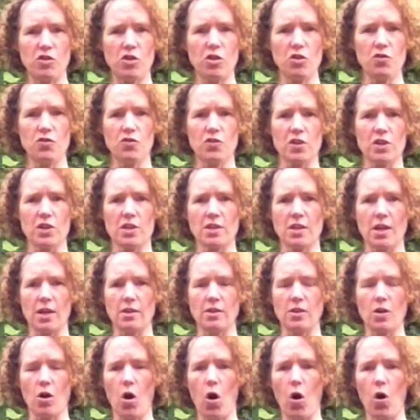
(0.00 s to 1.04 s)
you've just
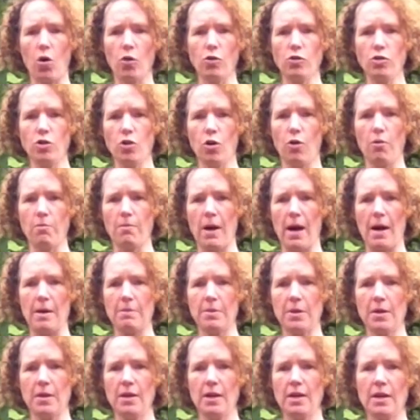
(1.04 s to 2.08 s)
done on your map.
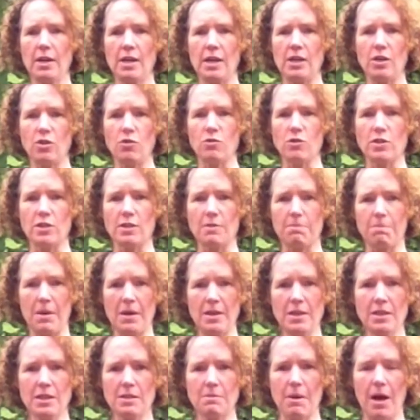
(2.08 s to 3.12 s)
It uses a
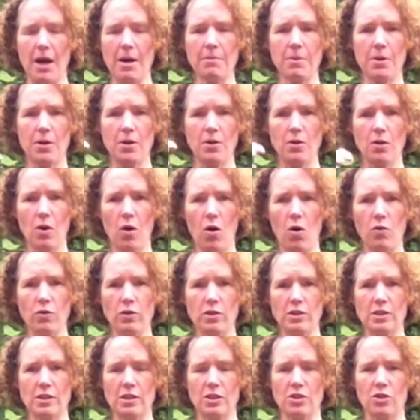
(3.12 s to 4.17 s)
base map on a
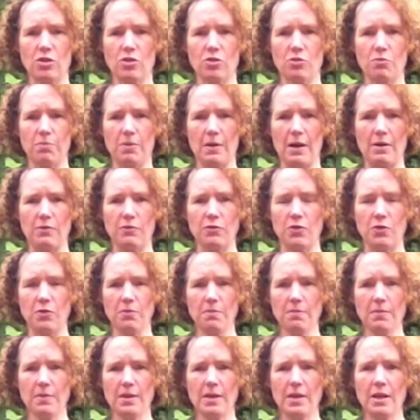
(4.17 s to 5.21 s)
digital platform.
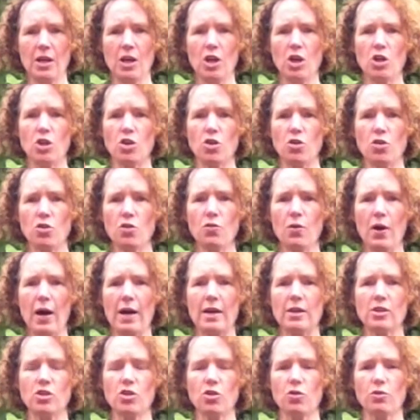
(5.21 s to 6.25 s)
You
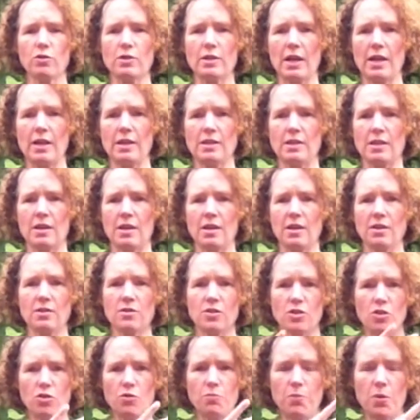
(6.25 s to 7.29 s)
add your data,
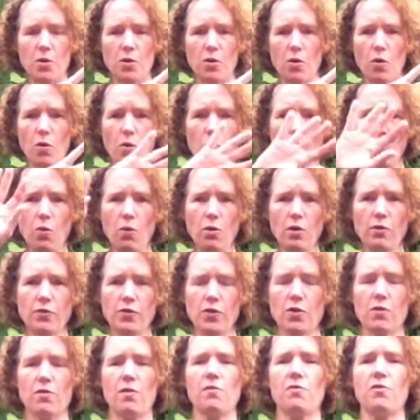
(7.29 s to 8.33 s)
so you put all of
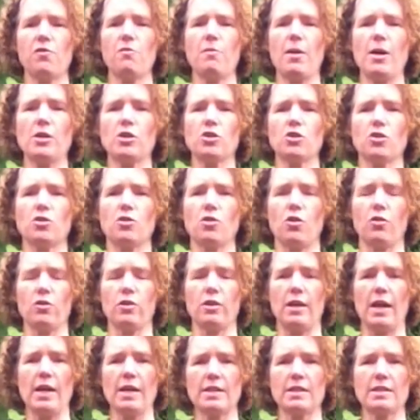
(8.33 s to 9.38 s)
your information on
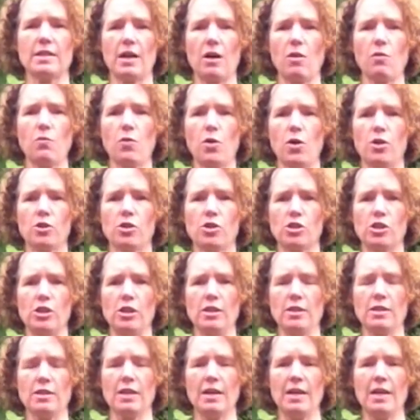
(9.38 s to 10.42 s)
an Excel
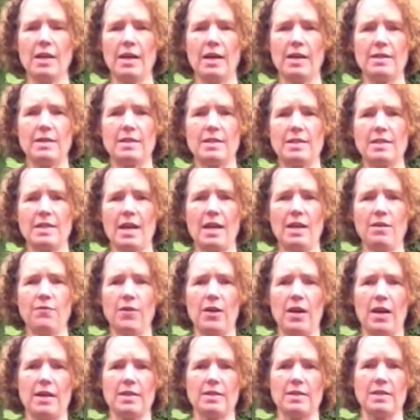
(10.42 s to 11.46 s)
spreadsheet and save
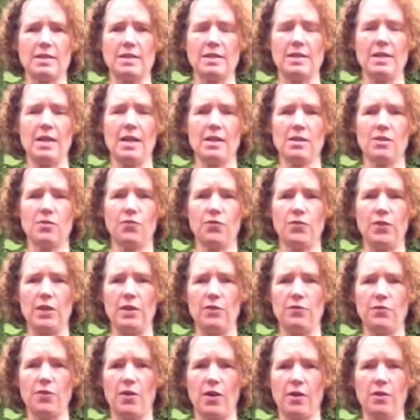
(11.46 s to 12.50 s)
it as a
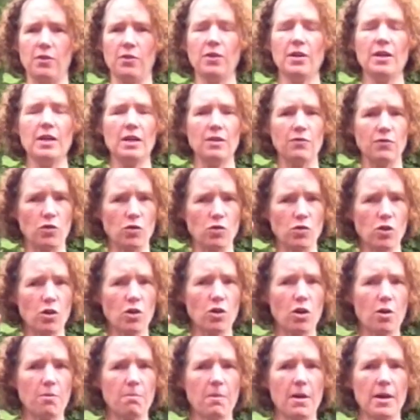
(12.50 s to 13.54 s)
CSV file. If you
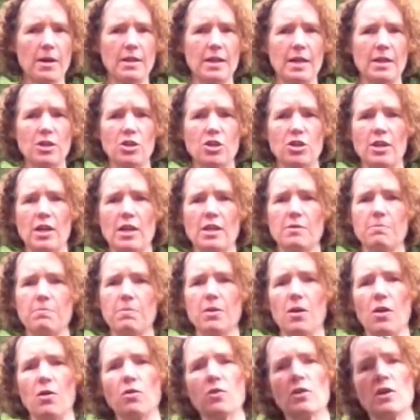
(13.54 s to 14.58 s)
look on My Nature Days
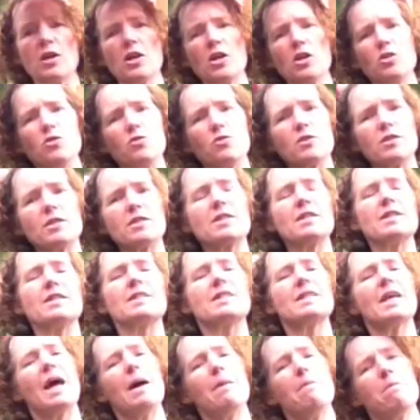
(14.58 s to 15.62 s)
blog, you can see a
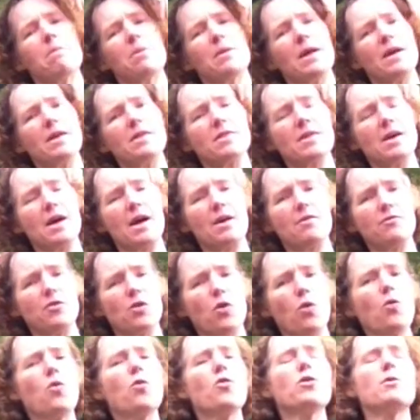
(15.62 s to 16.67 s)
template there for
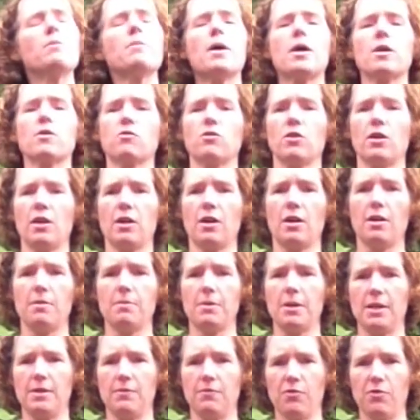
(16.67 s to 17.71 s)
all the
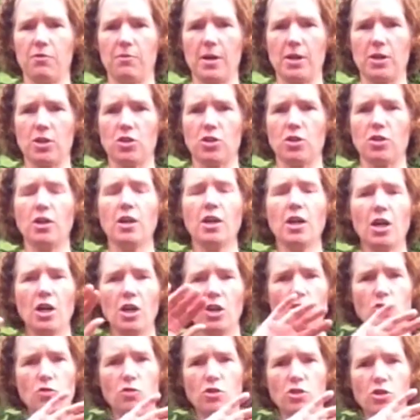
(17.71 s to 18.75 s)
microclimate information.
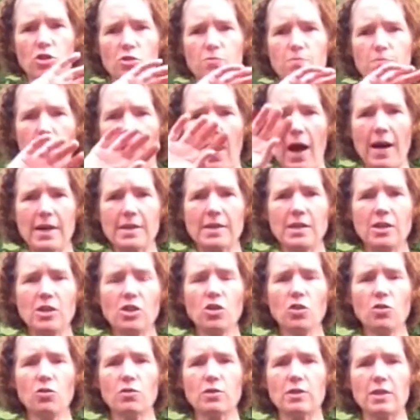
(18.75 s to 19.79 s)
You could just add in
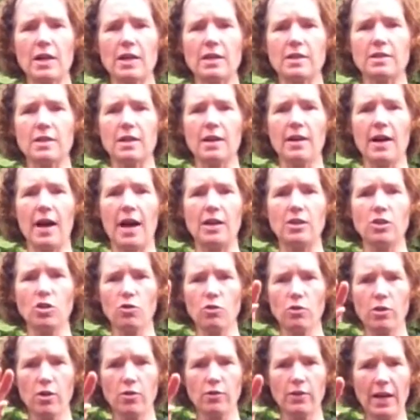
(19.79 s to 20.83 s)
your data and
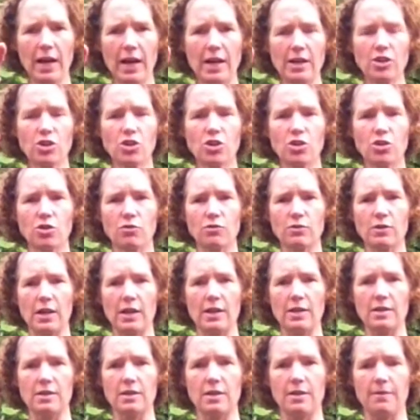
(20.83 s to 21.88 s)
your locational
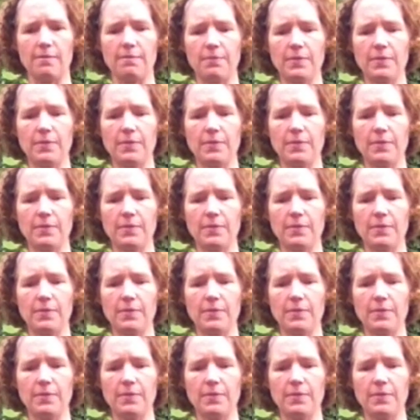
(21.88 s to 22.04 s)
data.